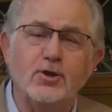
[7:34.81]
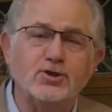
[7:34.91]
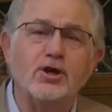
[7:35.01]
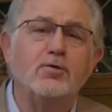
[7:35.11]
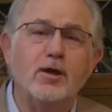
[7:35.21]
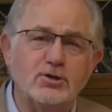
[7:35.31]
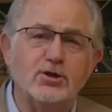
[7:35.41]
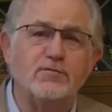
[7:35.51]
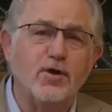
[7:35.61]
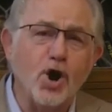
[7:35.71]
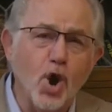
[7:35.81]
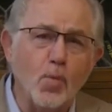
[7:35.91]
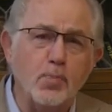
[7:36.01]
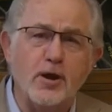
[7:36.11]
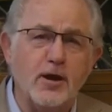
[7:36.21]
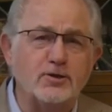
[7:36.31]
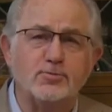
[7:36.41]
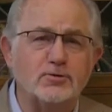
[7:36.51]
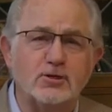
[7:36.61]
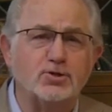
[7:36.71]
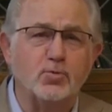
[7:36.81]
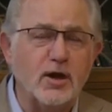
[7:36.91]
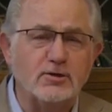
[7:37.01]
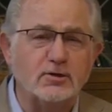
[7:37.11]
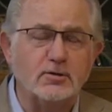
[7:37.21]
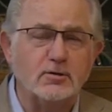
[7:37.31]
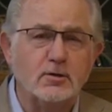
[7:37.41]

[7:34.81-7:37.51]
the generation of hope in a desperate situation